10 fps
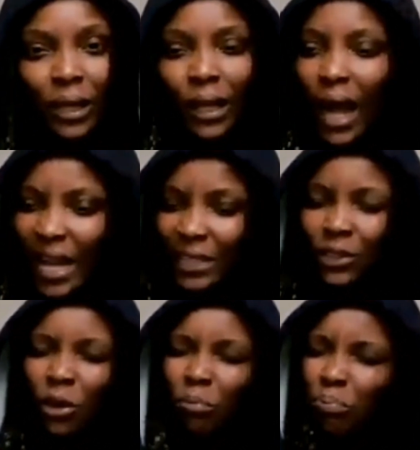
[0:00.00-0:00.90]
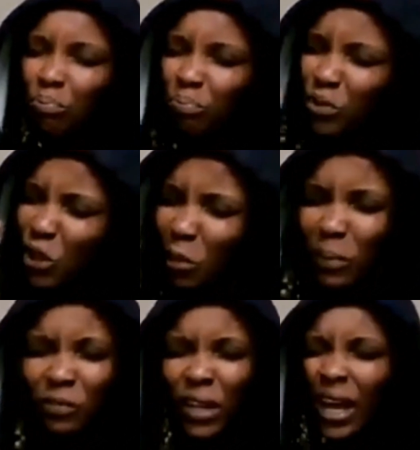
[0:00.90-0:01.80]
Lies on top
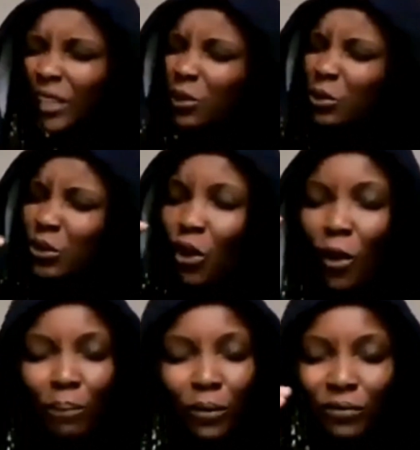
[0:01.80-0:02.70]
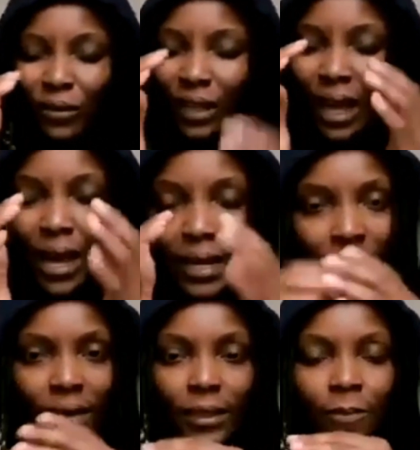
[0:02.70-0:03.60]
of lies on top of
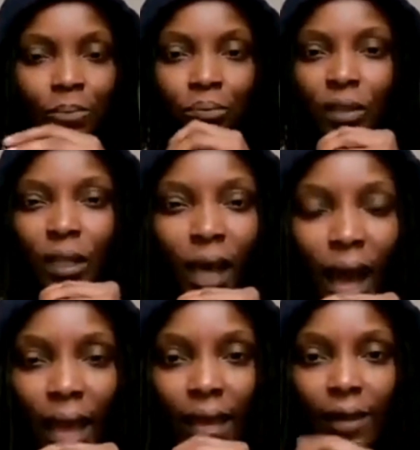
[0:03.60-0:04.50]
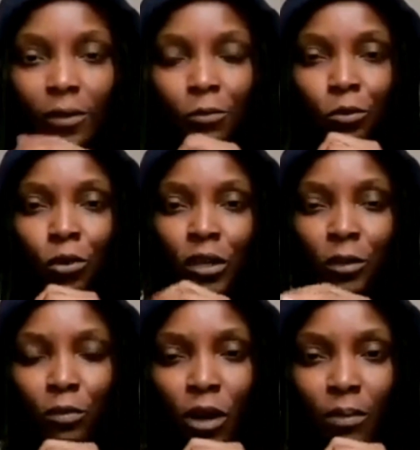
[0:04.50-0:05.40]
lies. Lie will not kill
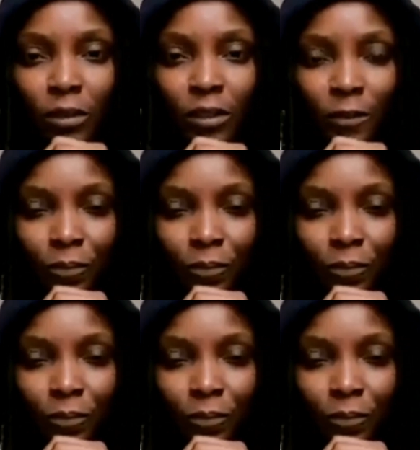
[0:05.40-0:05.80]
Muhammad.